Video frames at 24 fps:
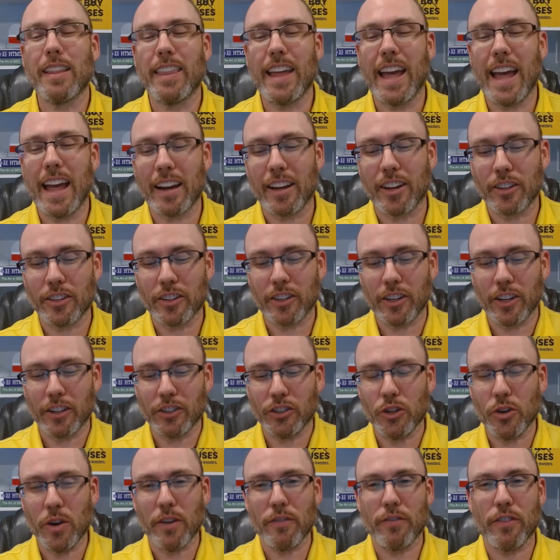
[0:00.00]
about that,
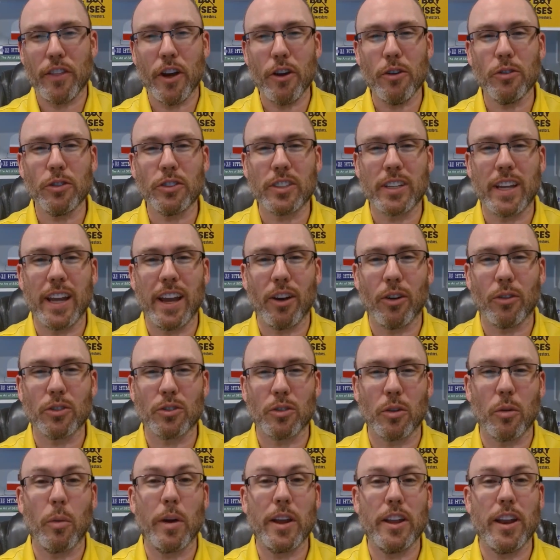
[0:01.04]
because you have those
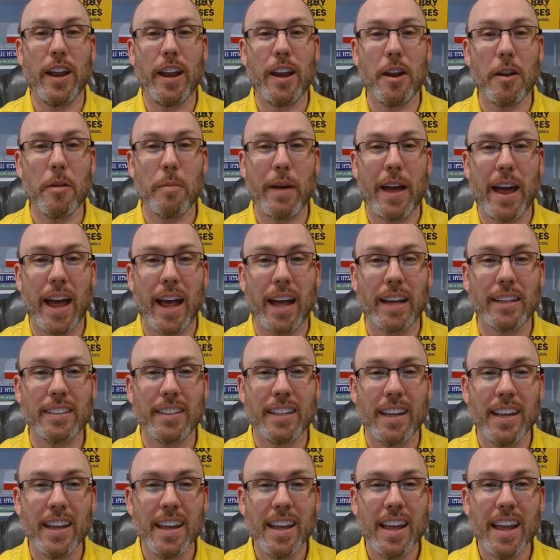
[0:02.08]
skills of what you did in the
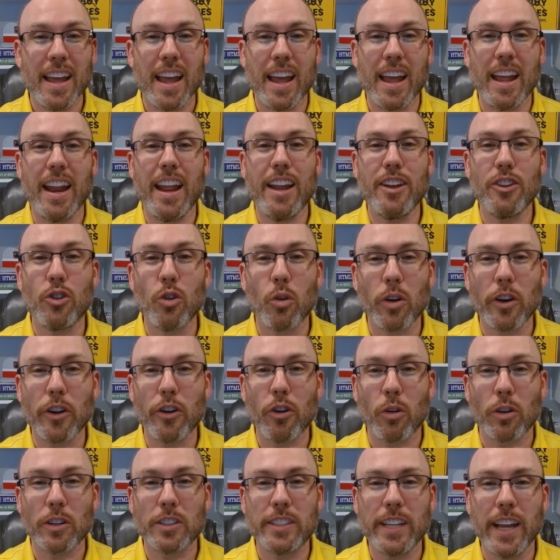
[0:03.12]
past, and then
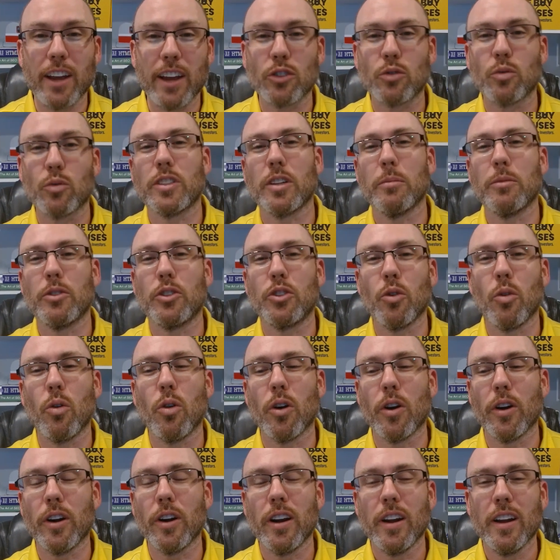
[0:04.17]
door-to-door sales, which I'm
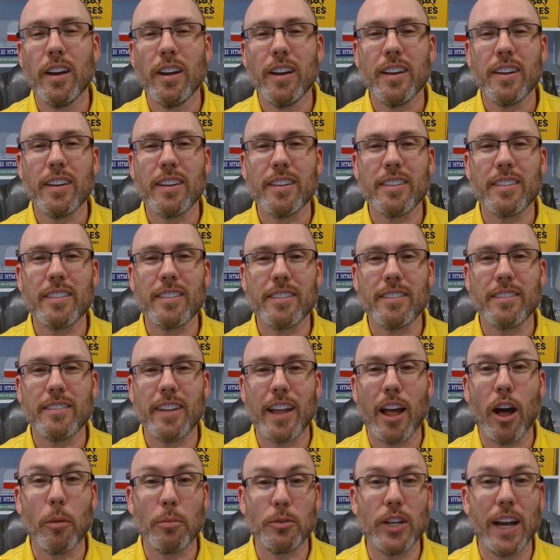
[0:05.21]
sure
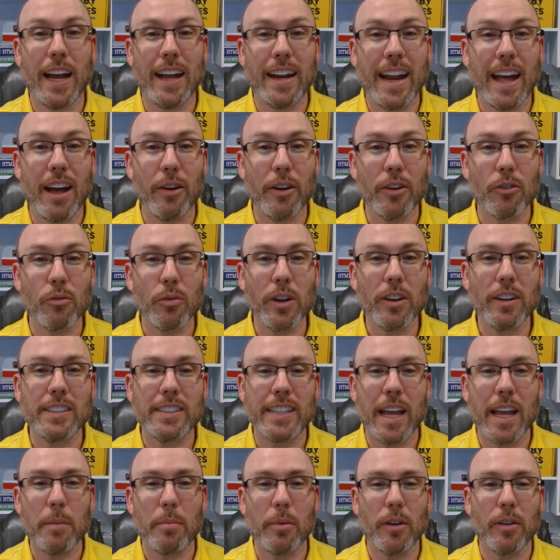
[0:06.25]
helped you out now into real
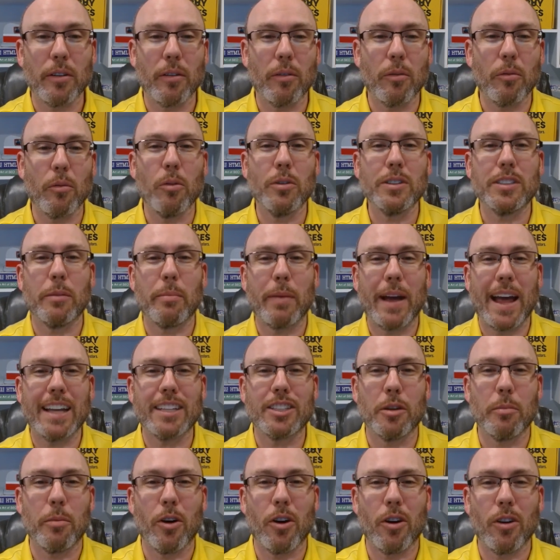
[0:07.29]
estate. But what was the
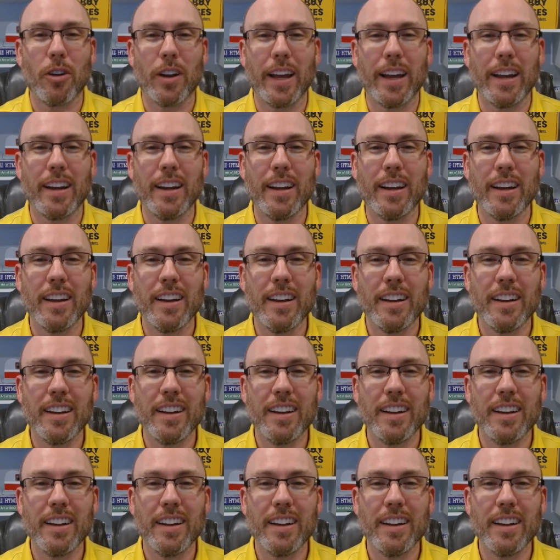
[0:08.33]
basketball like?